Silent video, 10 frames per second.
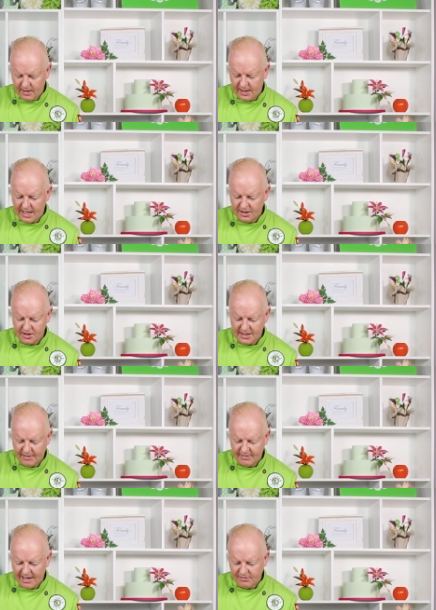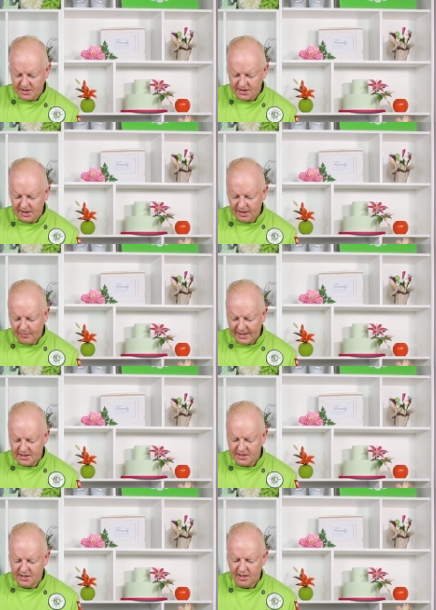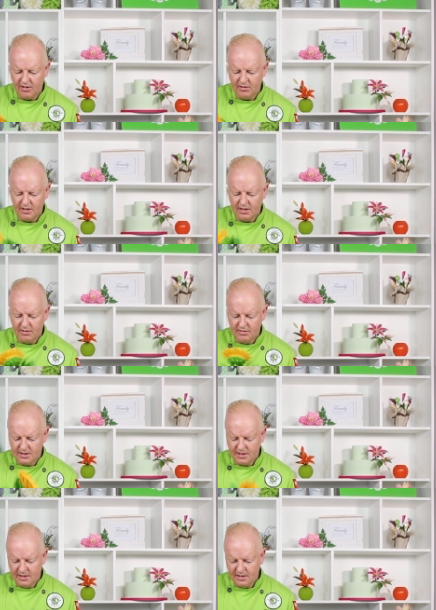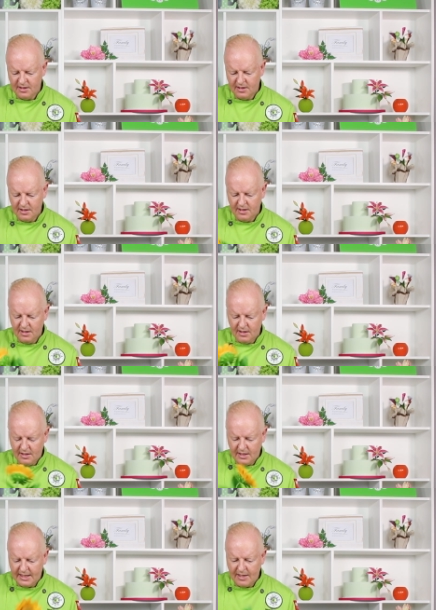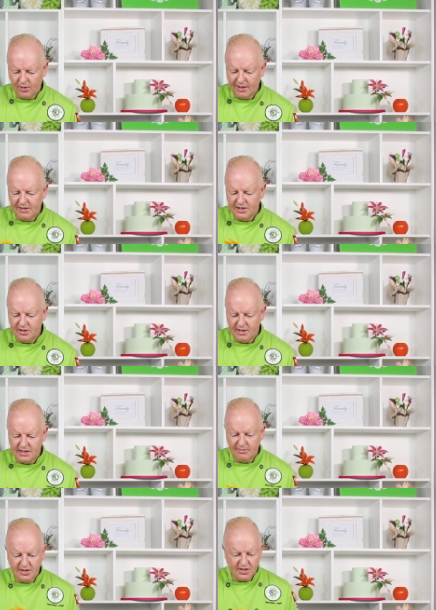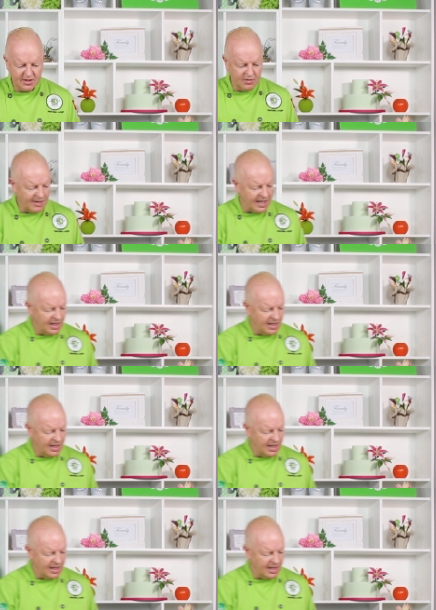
Again, just tape down just a little bit to secure those. And then what I'm going to do is I'm going to just do my